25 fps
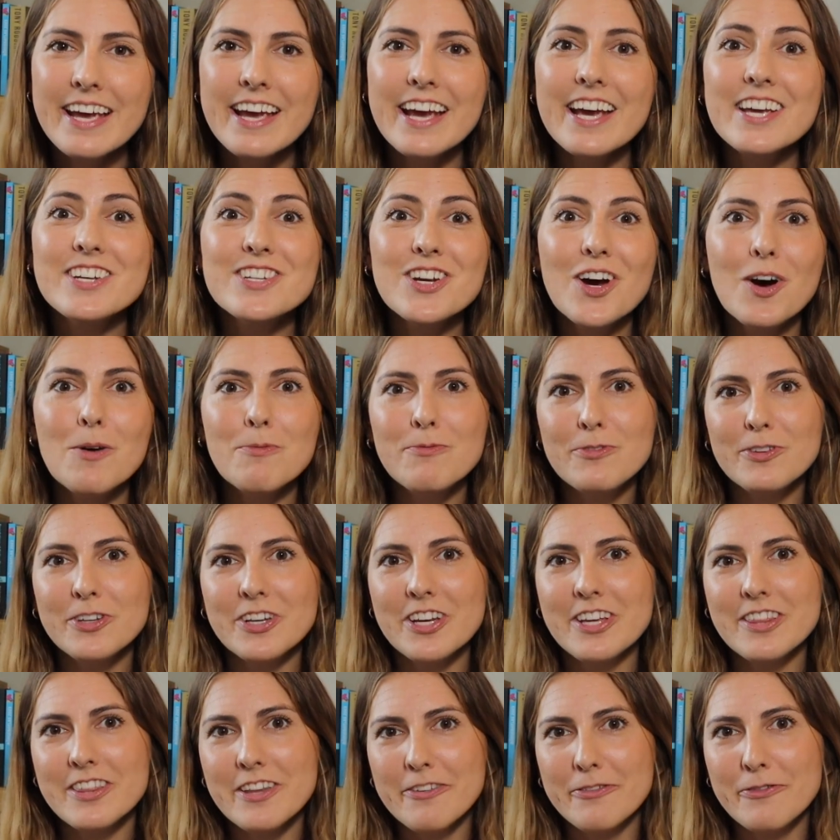And
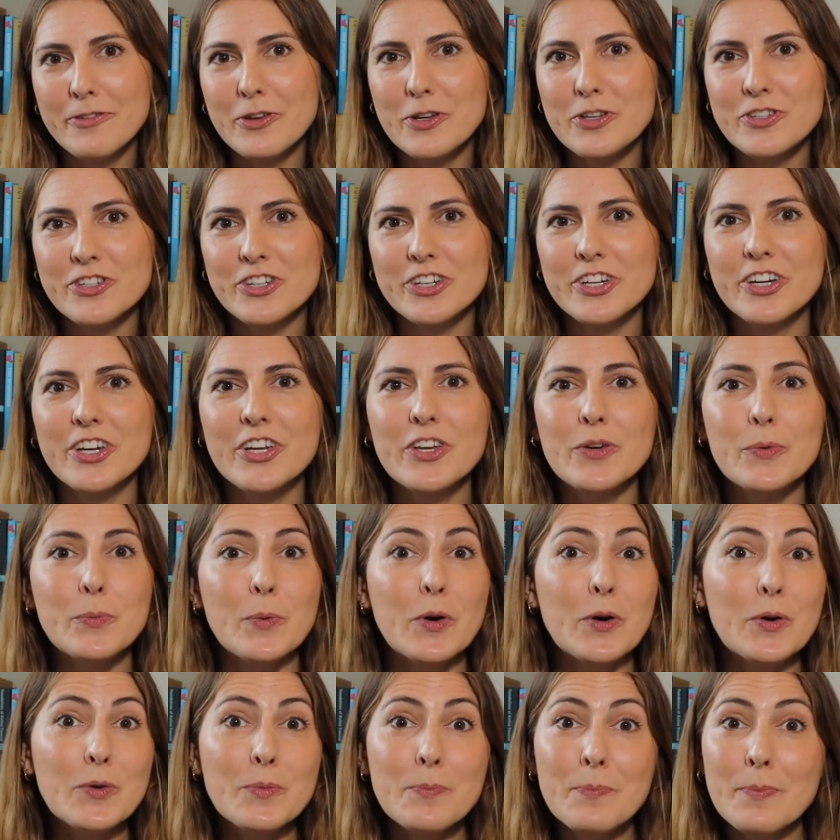hopefully in the future, you
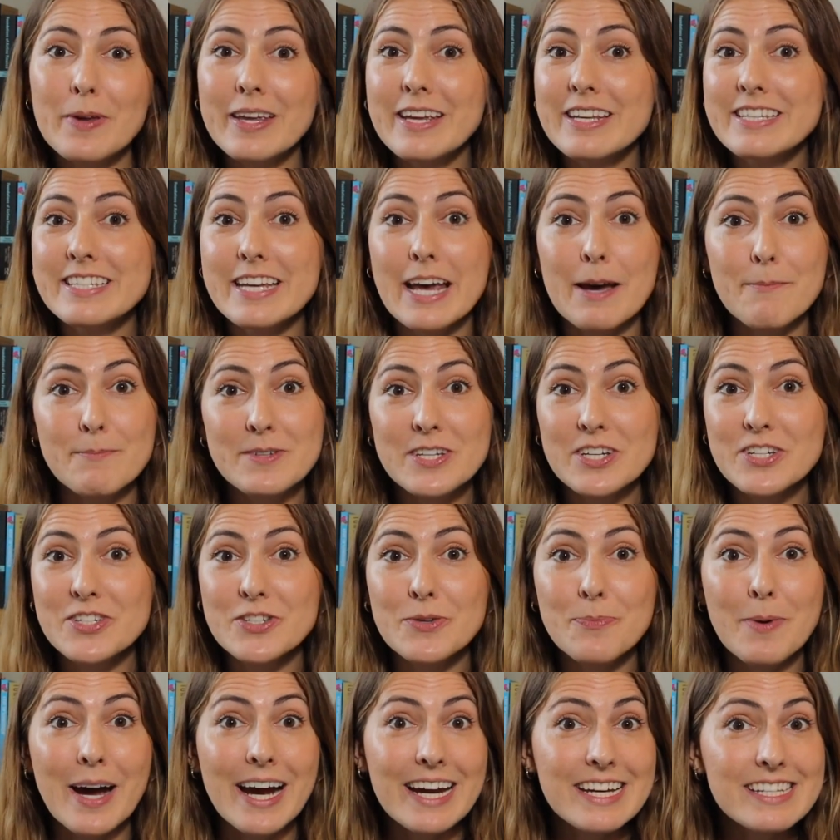won't be tempted
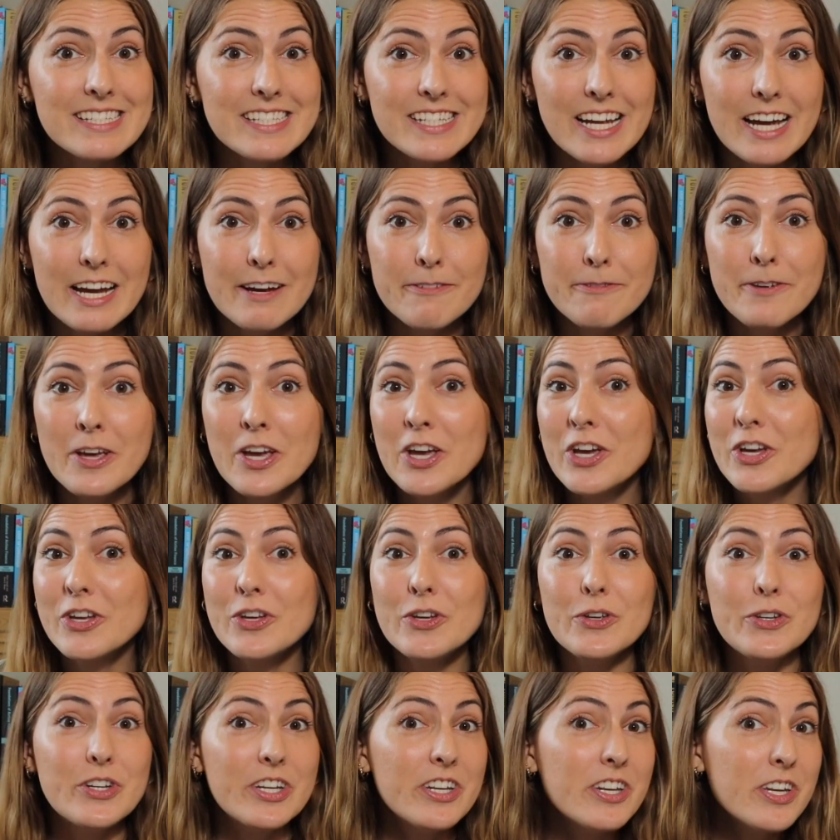to buy stuff
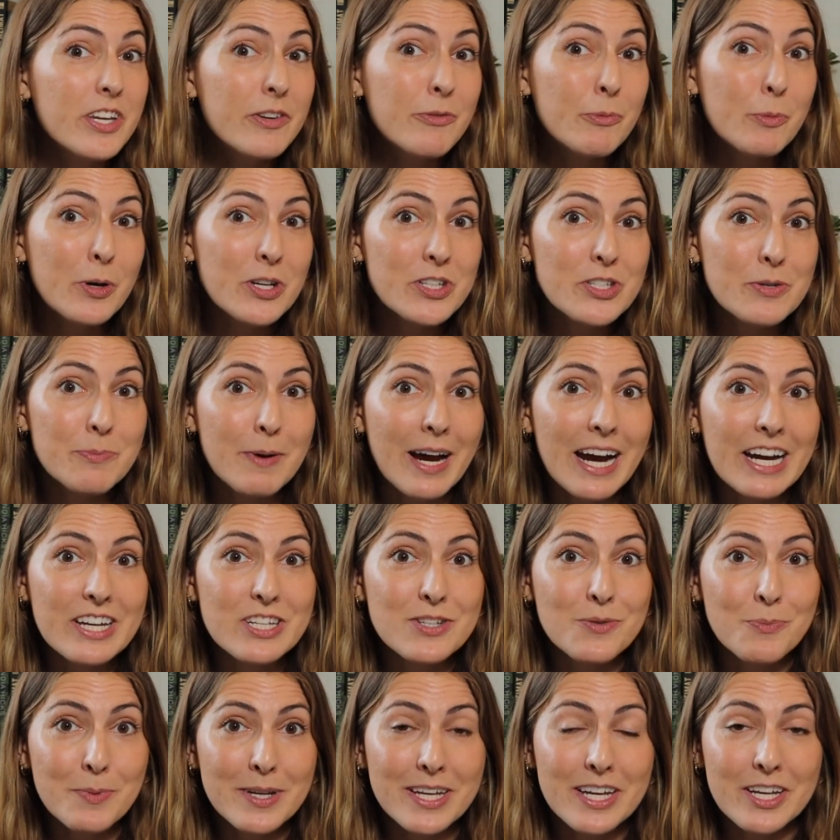you didn't even want to buy
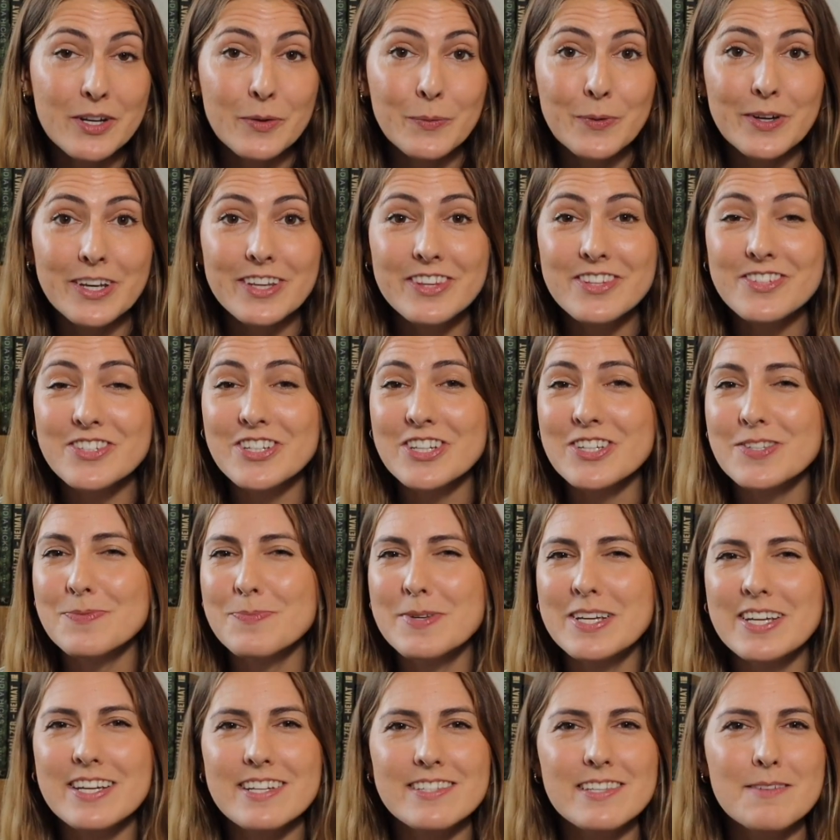to begin with just
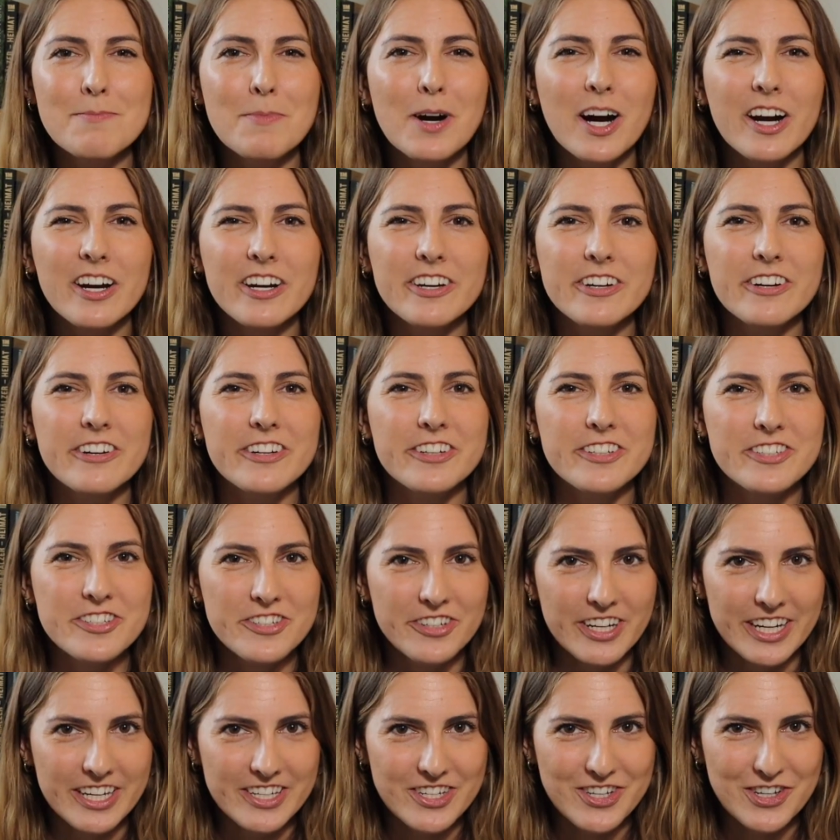because a marketer
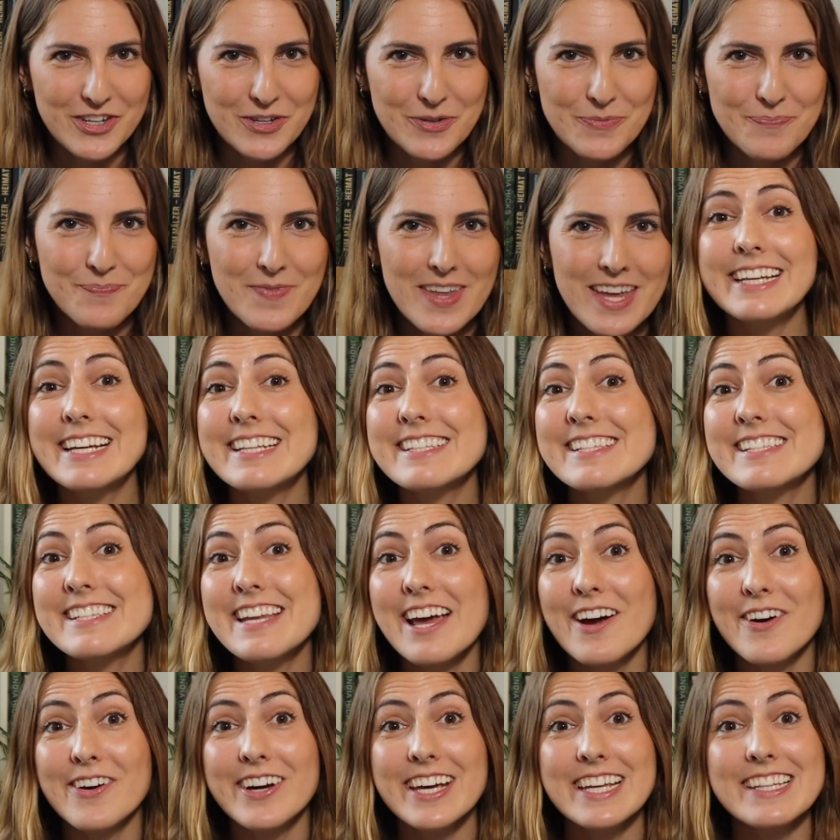tricked you. Let's
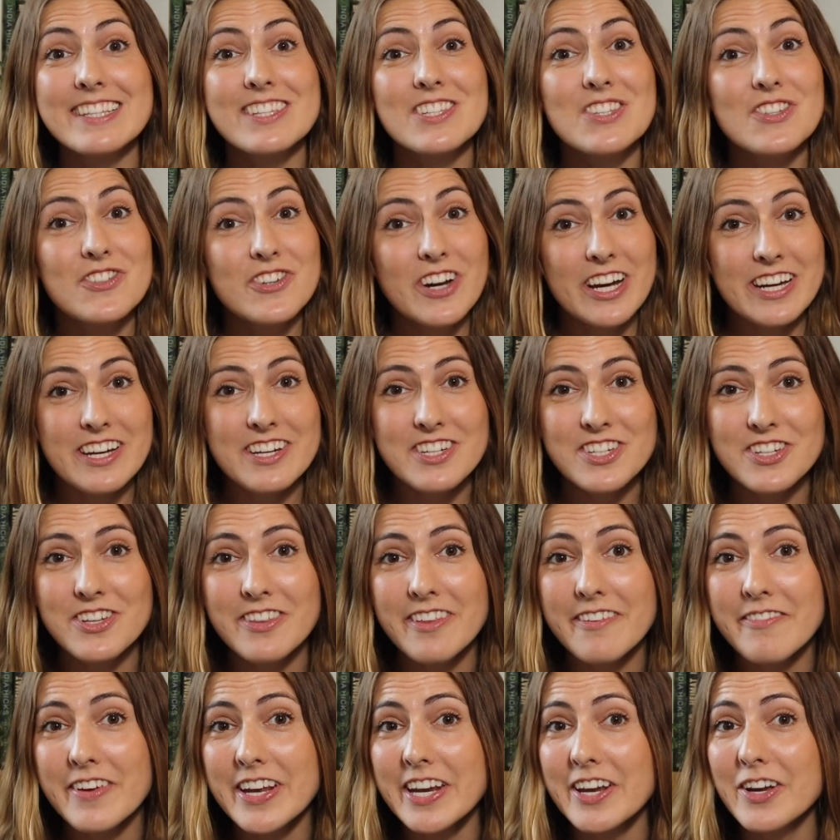now get straight into
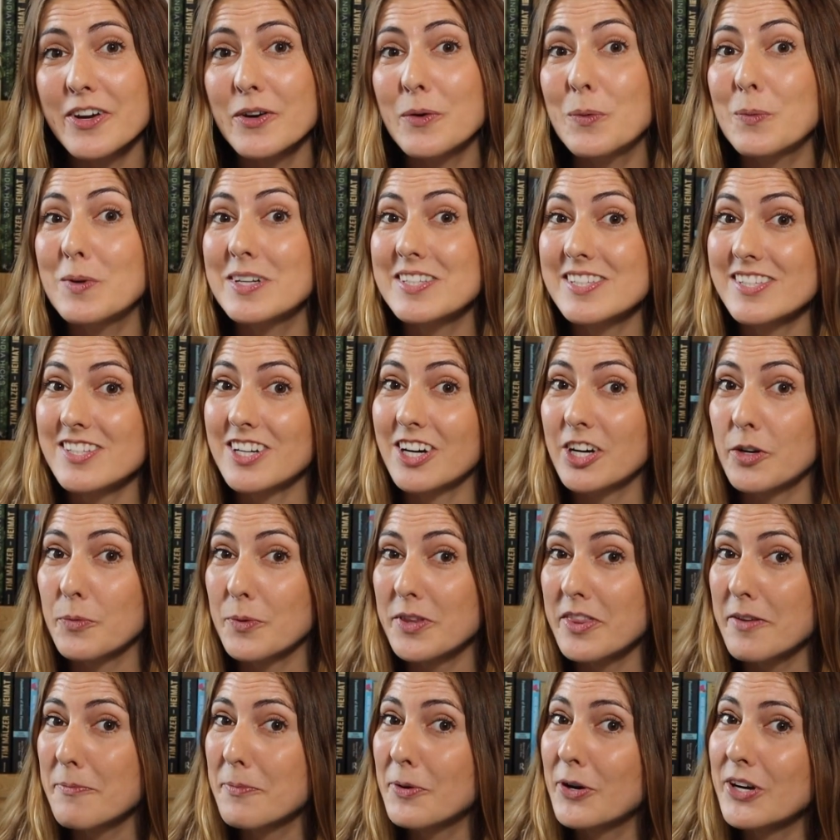the video. We'll start
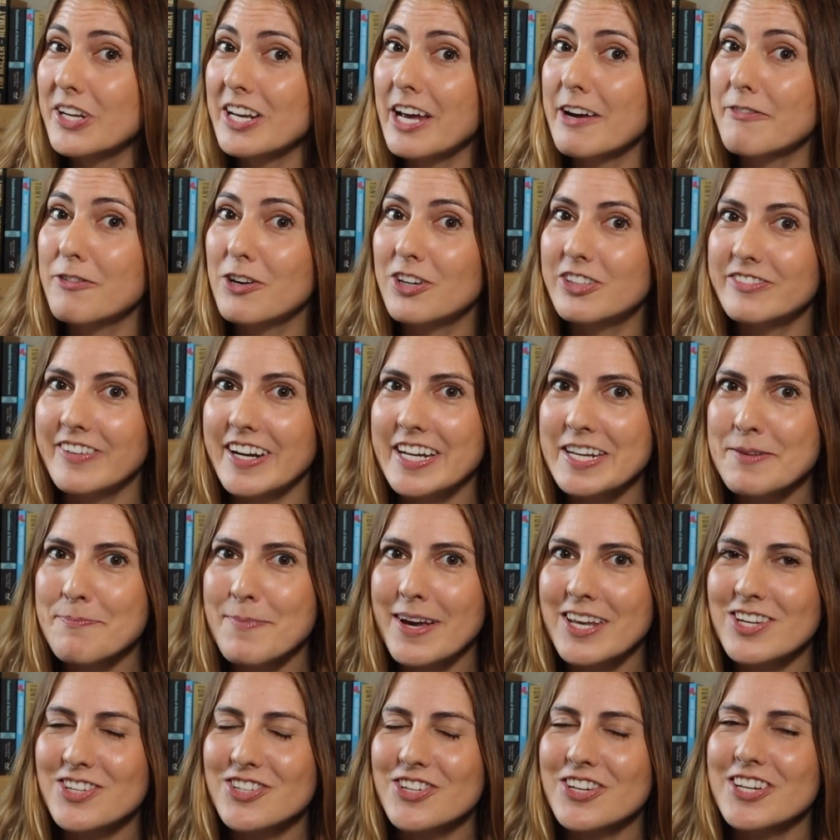with the point I've already
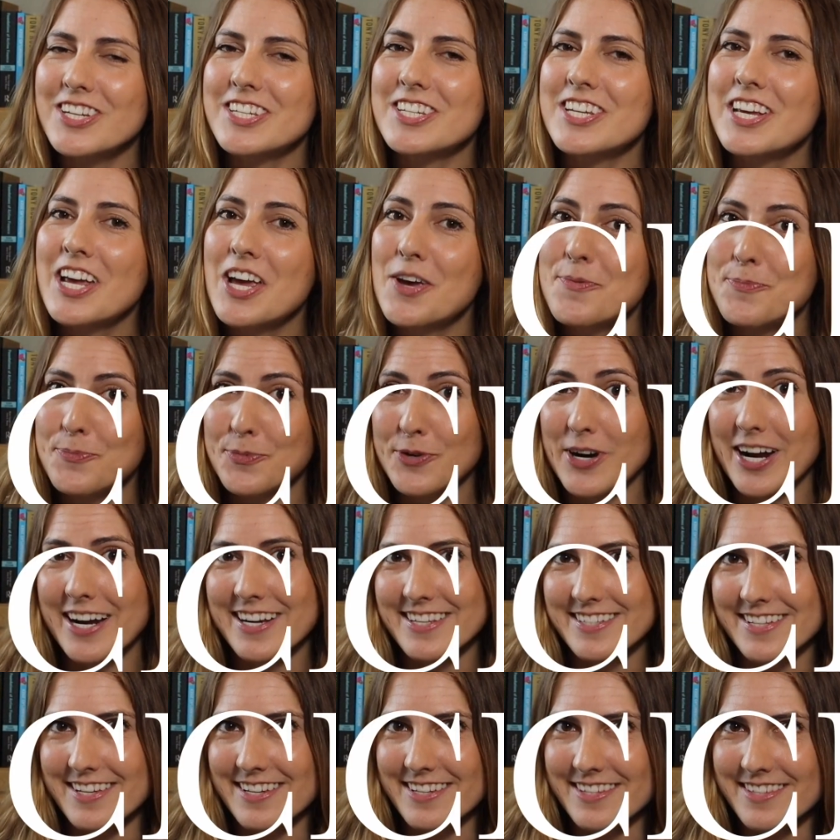mentioned,
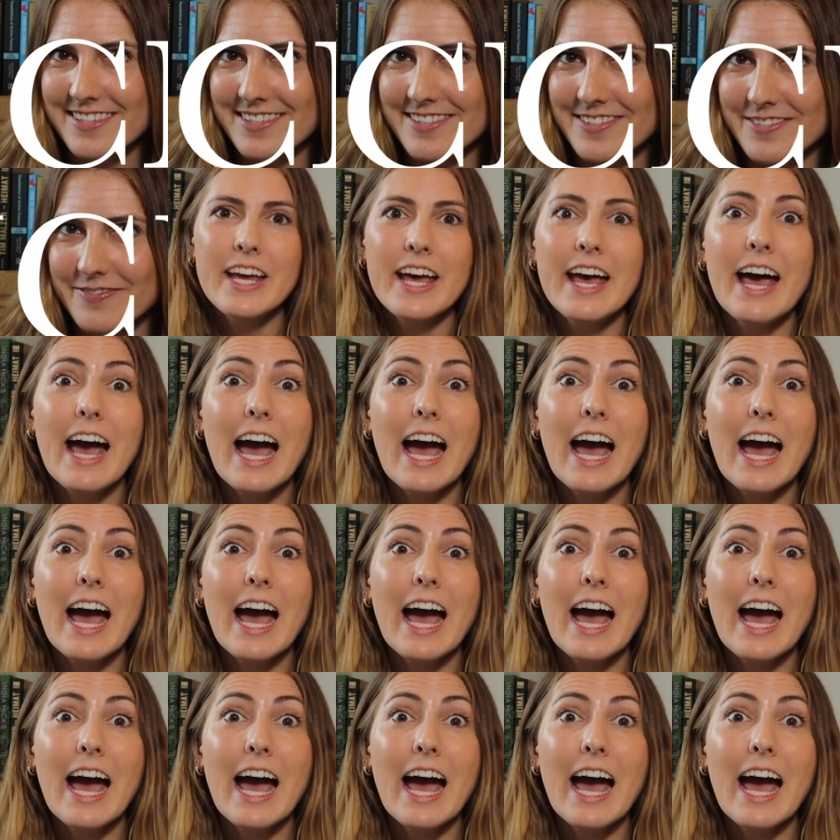prices.